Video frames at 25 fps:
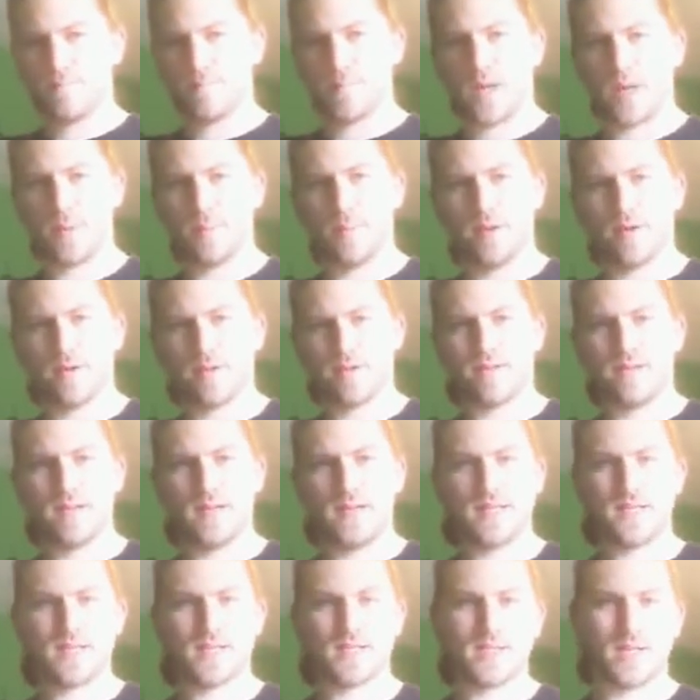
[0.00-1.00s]
I post the
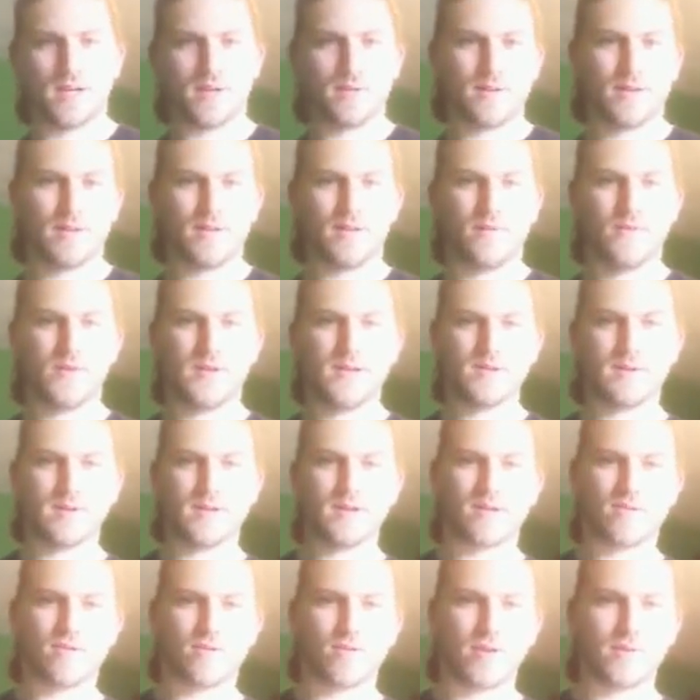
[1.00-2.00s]
link down in the video
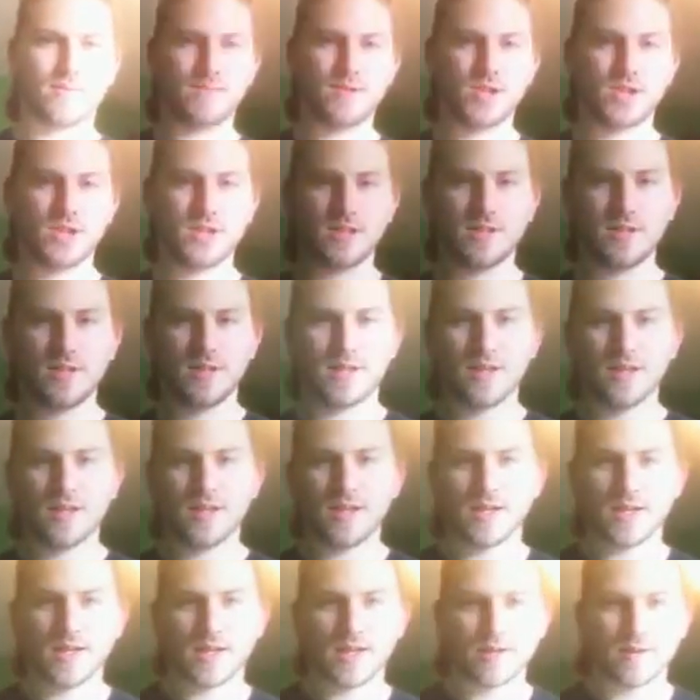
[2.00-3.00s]
description.
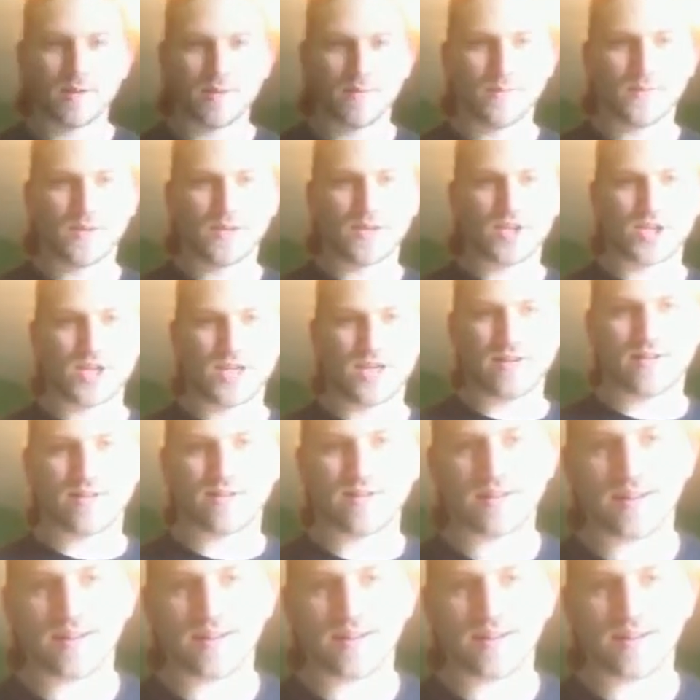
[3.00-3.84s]
Cheers